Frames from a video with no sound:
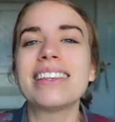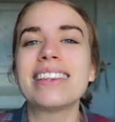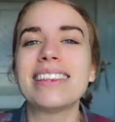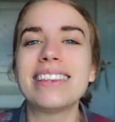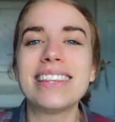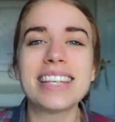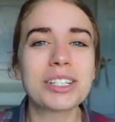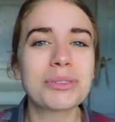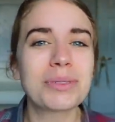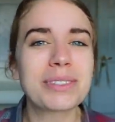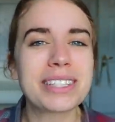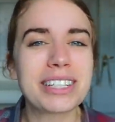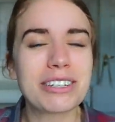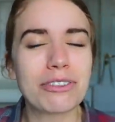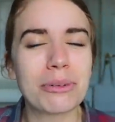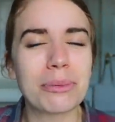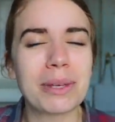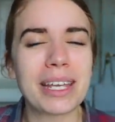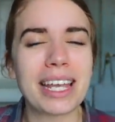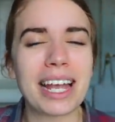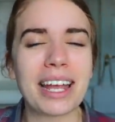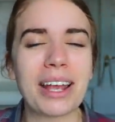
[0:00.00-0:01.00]
This was it for
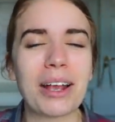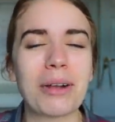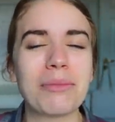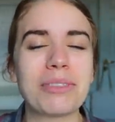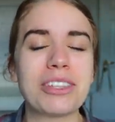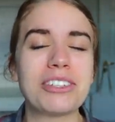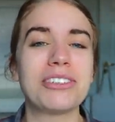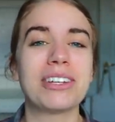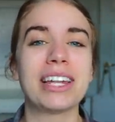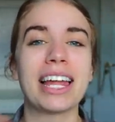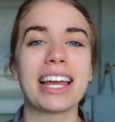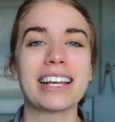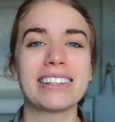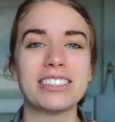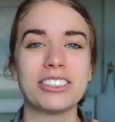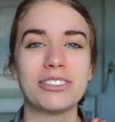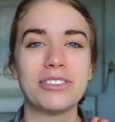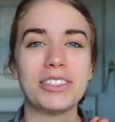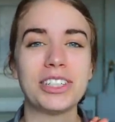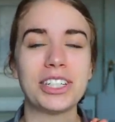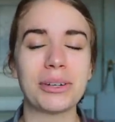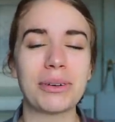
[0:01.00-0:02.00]
me. I hope that you liked
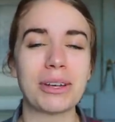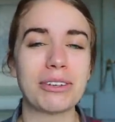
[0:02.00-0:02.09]
this video.